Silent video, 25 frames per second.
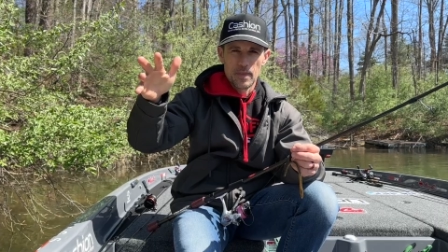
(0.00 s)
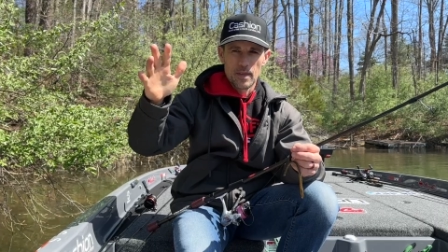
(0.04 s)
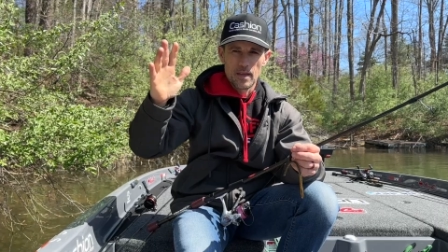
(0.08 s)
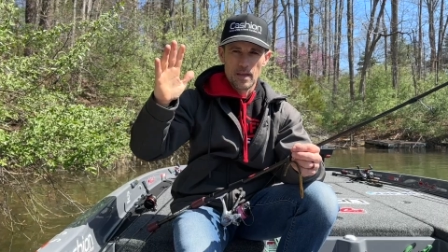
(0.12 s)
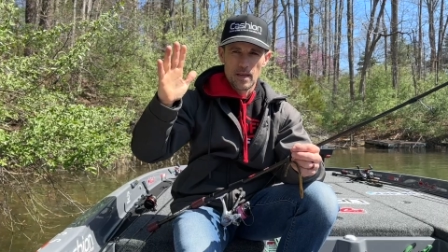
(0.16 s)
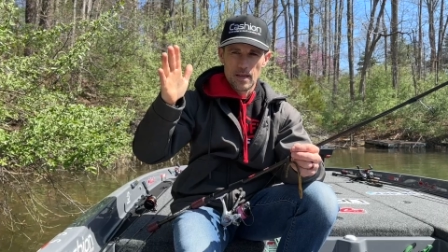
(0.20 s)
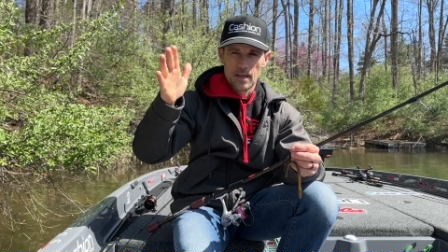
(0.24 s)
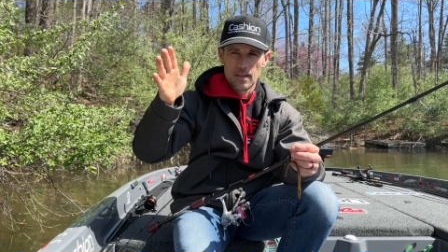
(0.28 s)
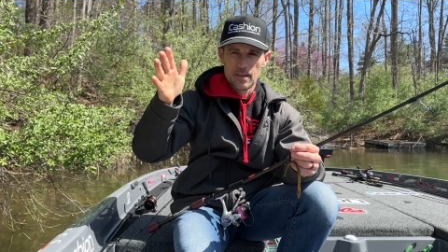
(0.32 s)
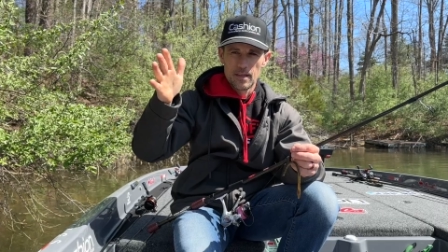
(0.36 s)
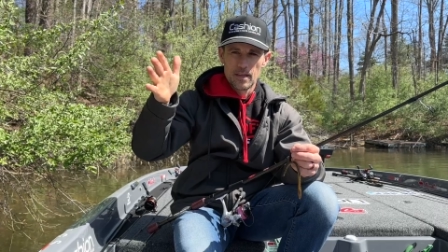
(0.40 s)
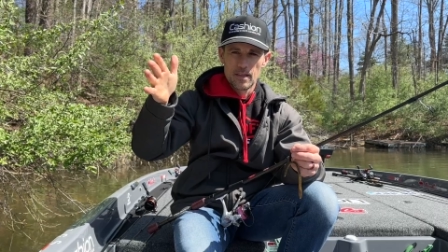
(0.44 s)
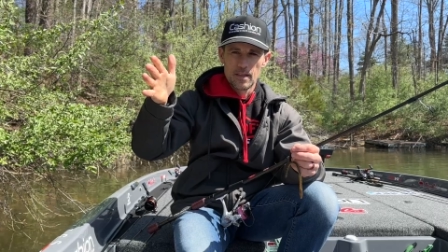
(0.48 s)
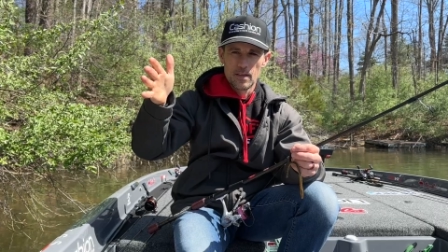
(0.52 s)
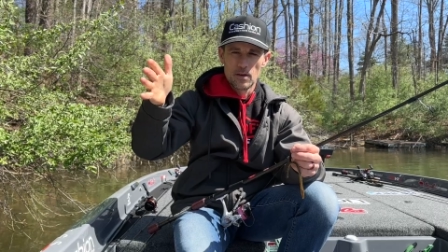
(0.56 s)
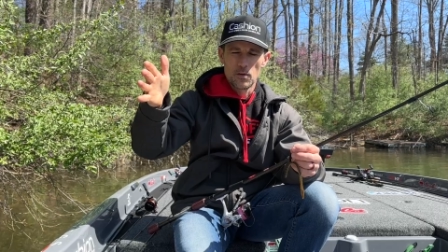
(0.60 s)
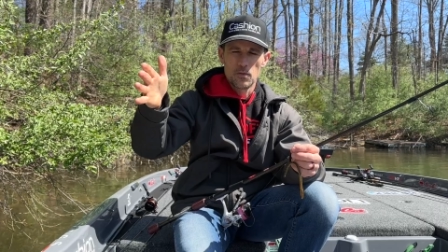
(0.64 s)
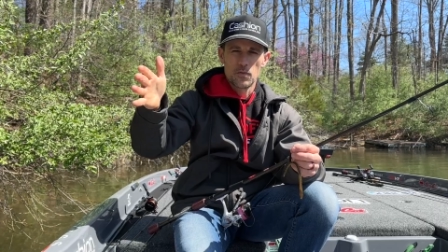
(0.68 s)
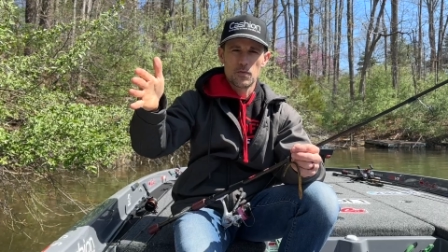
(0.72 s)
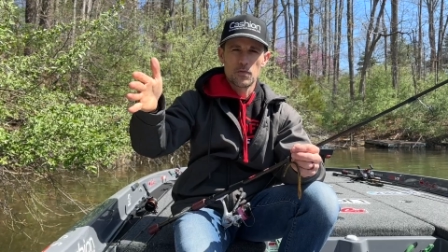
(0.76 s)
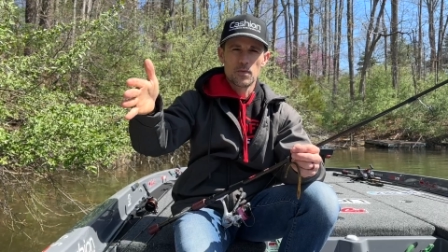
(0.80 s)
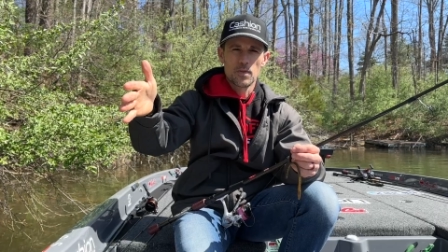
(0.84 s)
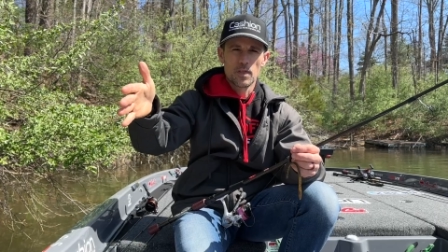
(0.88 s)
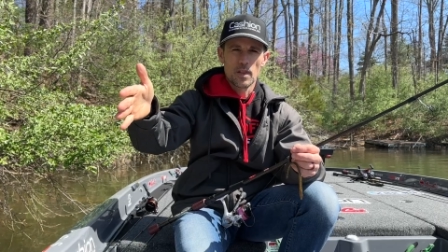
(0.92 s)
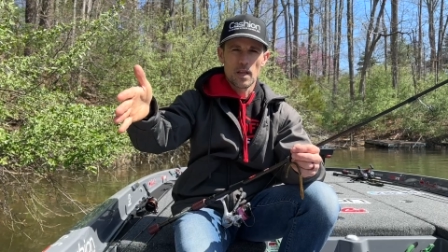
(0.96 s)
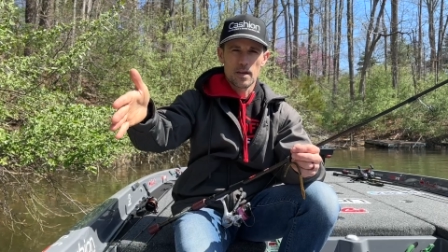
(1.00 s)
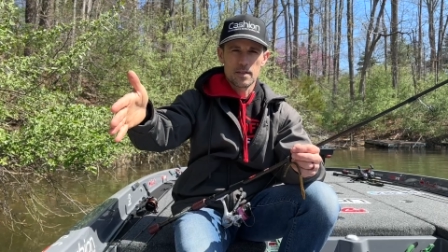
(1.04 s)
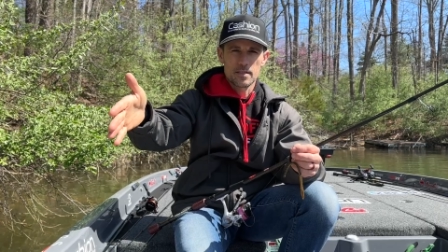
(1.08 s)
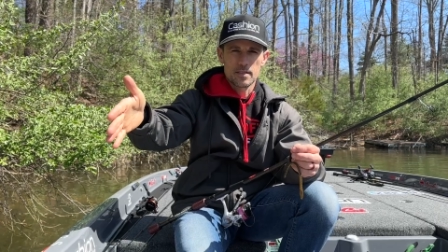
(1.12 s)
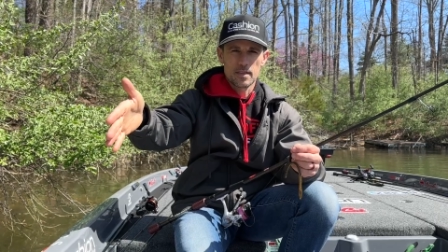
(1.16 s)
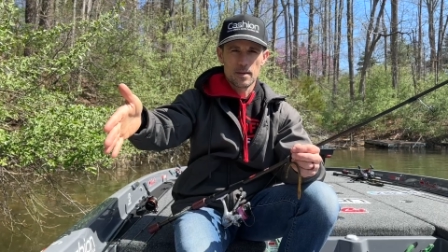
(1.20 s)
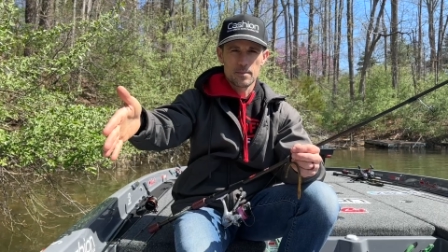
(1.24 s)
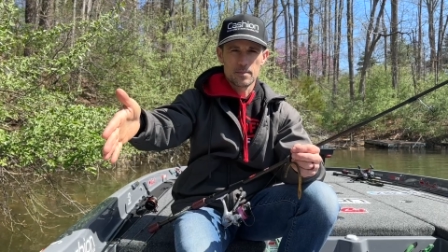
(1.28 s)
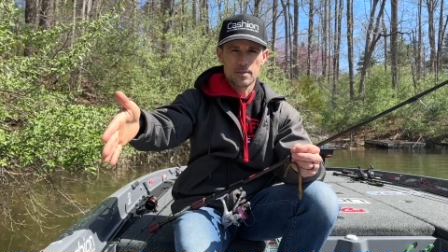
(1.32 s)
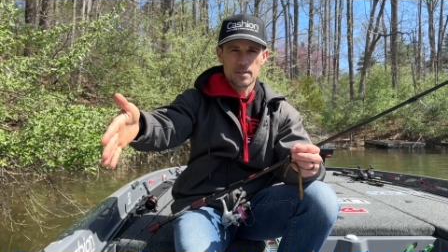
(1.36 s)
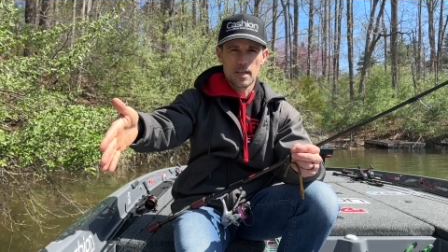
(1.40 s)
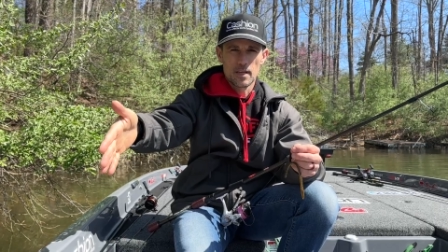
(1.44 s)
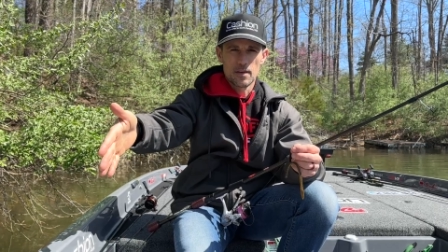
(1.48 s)
And then a lot of
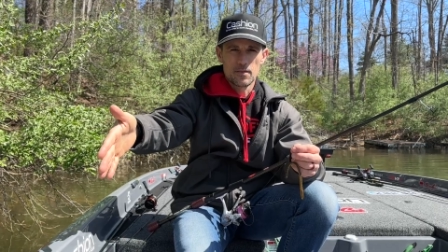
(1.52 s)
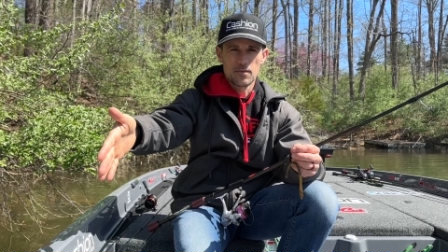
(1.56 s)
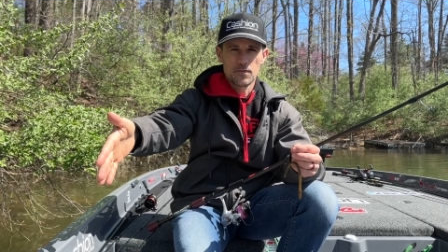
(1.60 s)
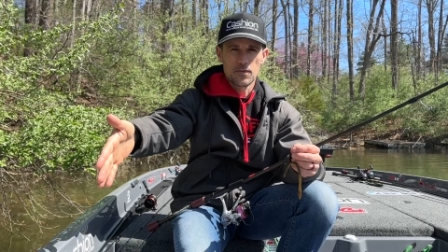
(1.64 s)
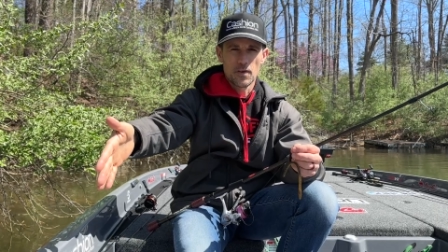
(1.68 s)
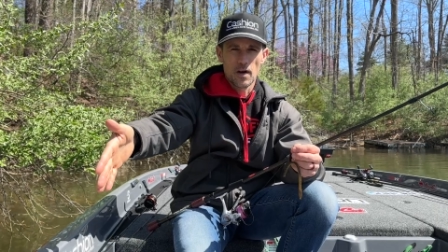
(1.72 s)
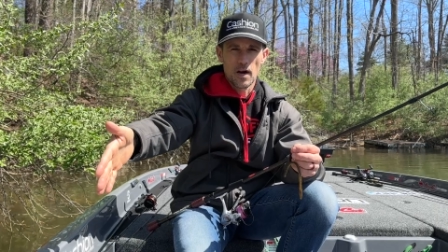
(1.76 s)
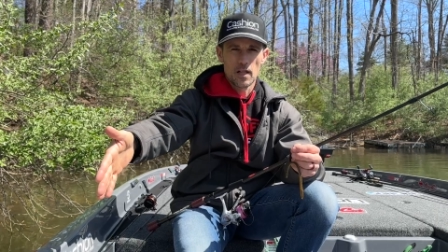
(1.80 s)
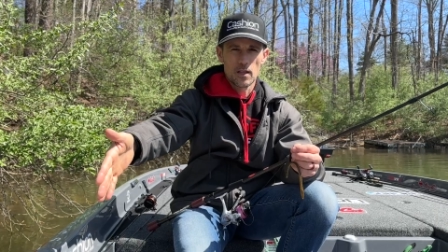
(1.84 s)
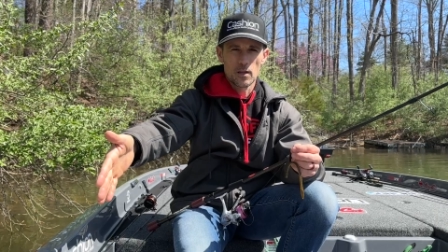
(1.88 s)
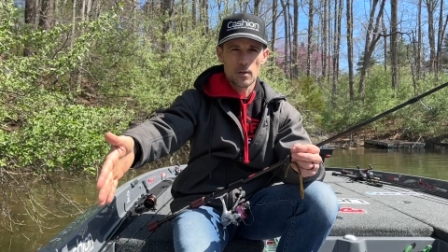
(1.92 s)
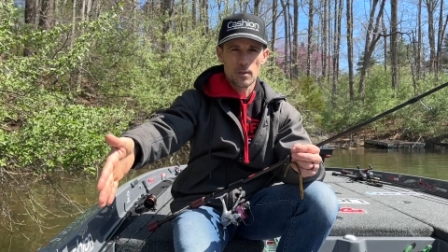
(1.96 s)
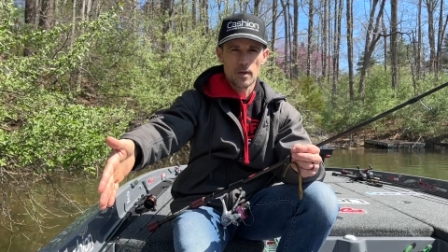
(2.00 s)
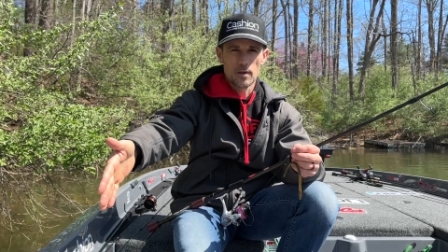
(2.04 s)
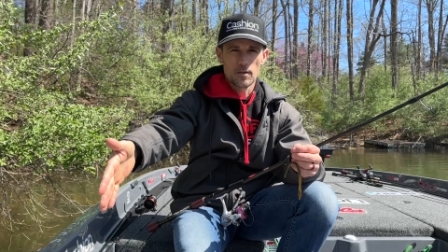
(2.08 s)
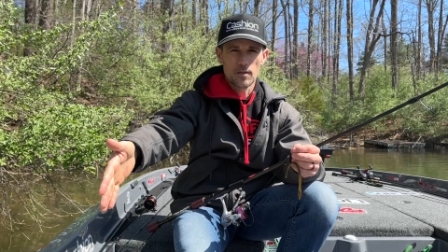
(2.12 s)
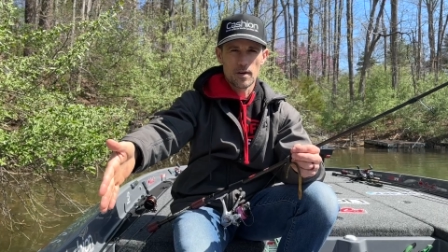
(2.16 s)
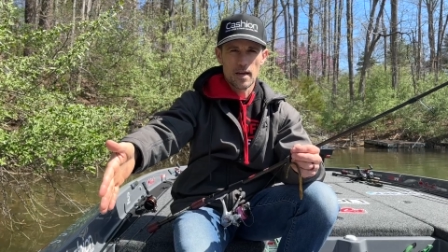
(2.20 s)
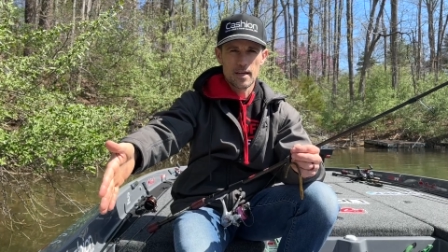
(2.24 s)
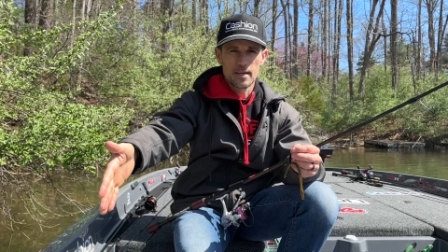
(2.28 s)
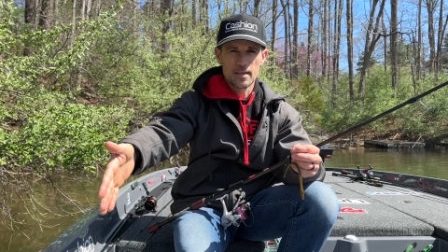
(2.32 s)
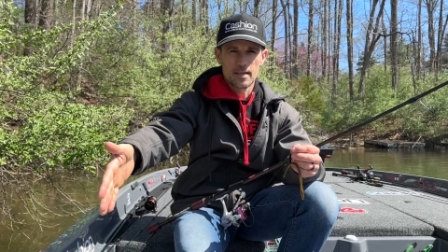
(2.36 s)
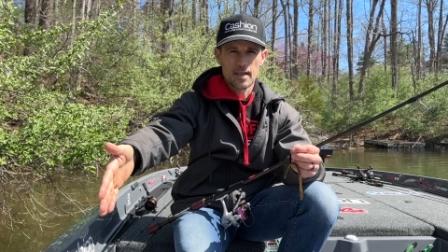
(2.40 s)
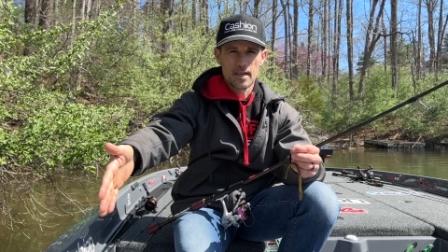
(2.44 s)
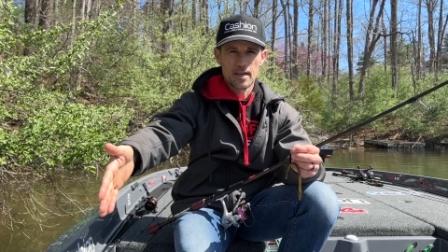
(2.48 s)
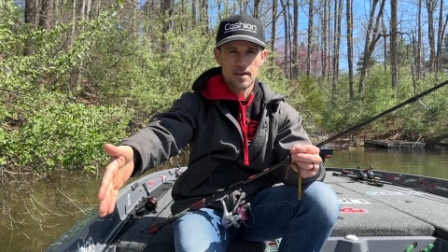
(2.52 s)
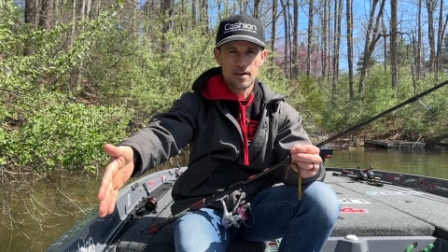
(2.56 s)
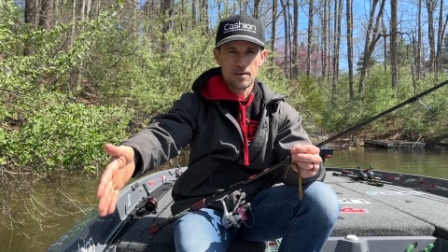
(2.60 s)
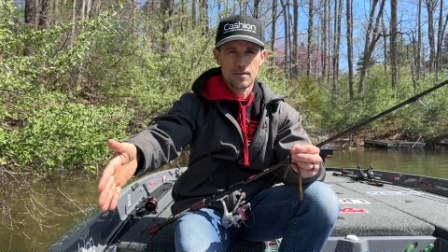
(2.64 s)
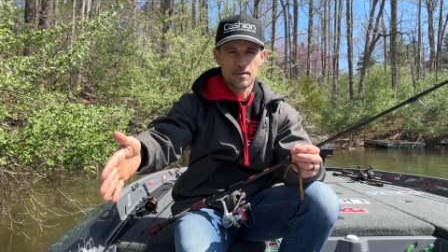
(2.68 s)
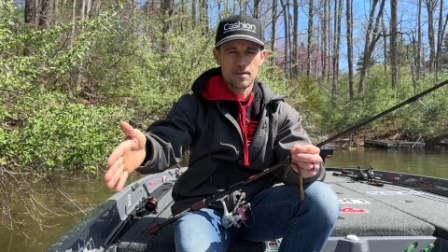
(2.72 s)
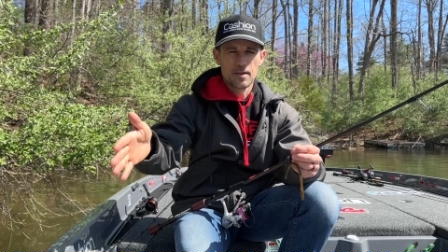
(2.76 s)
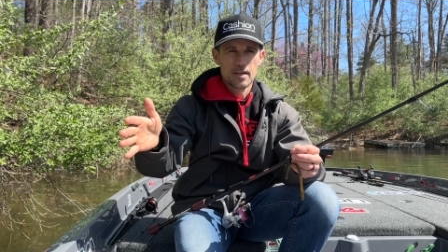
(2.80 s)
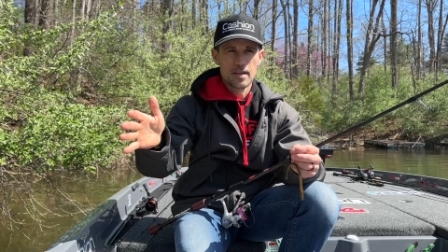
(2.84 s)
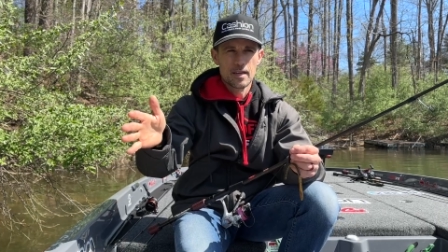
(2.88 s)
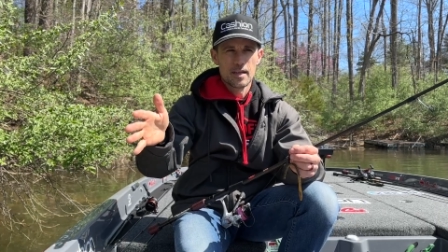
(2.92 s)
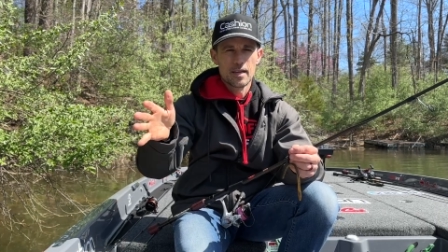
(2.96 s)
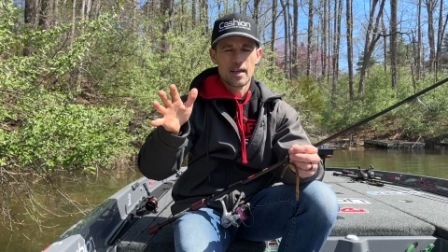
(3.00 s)
times they follow it right down,